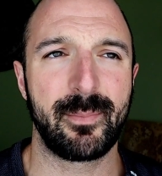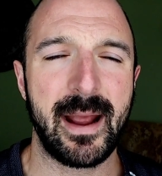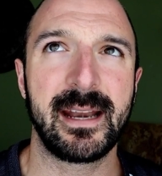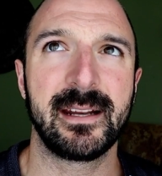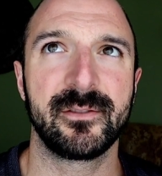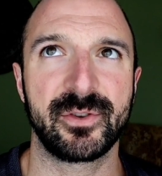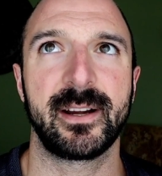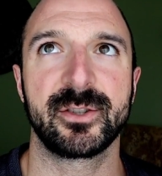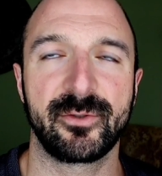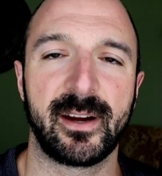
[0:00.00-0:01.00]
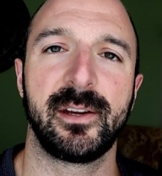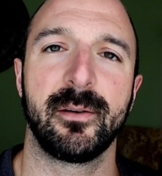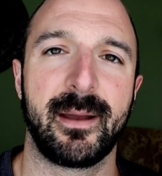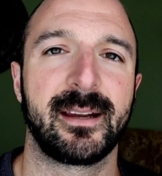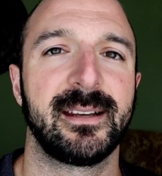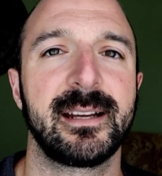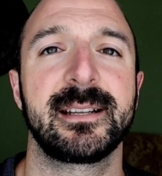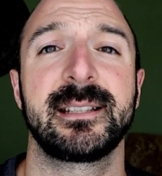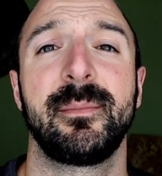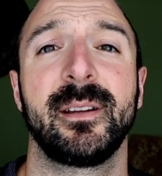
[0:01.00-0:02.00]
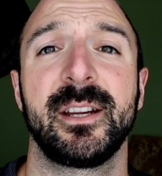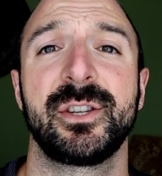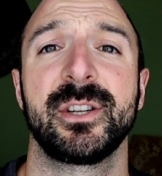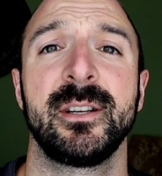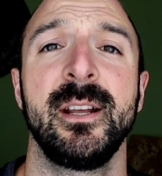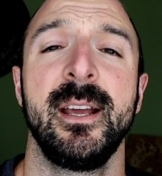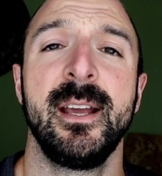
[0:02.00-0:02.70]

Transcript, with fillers: repetitive transcranial magnetic stimulation